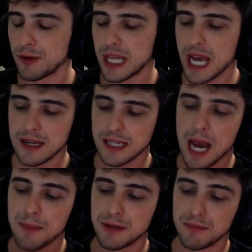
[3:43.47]
had
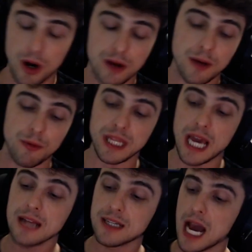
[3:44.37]
Captain
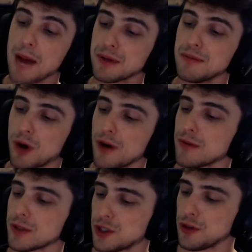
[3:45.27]
Marvel
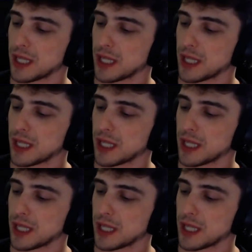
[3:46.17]
too.